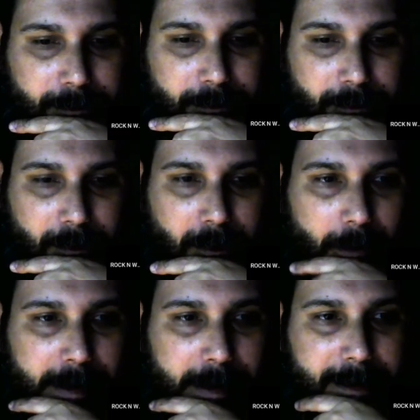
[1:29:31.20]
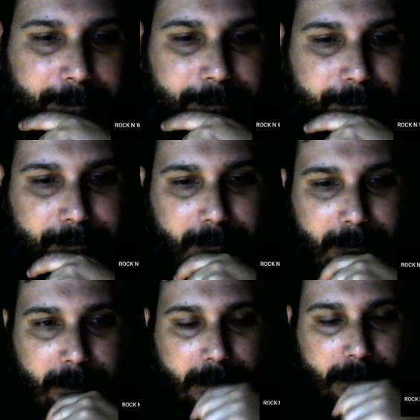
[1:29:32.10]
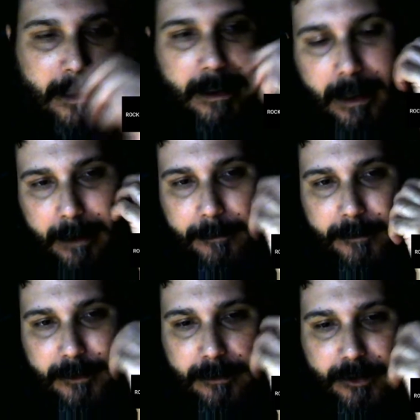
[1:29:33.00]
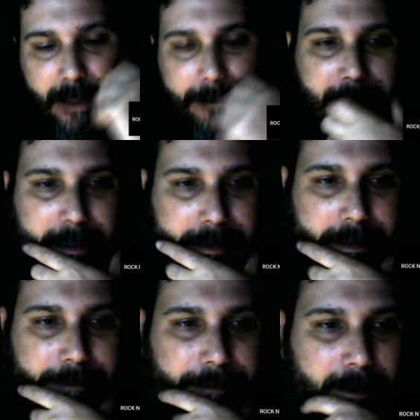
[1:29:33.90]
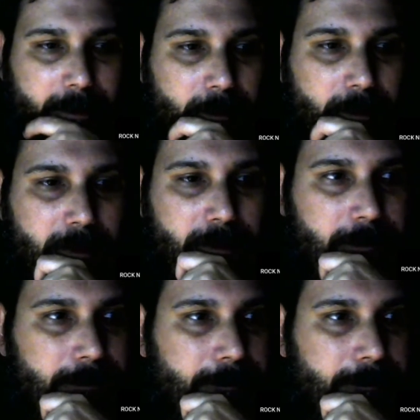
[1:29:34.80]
So, all right. JP, any final words?